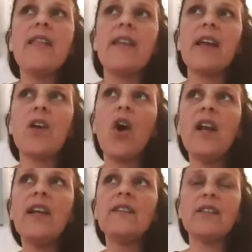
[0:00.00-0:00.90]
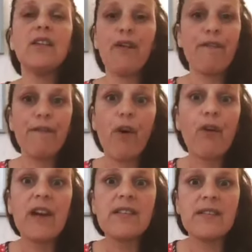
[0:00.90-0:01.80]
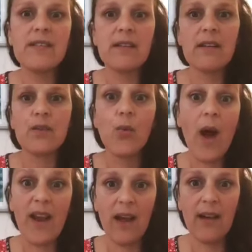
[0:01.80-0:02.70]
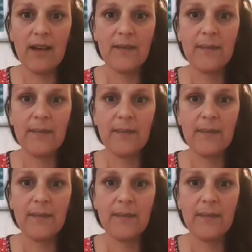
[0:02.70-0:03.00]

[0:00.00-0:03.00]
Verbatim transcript: they call it the forest dweller.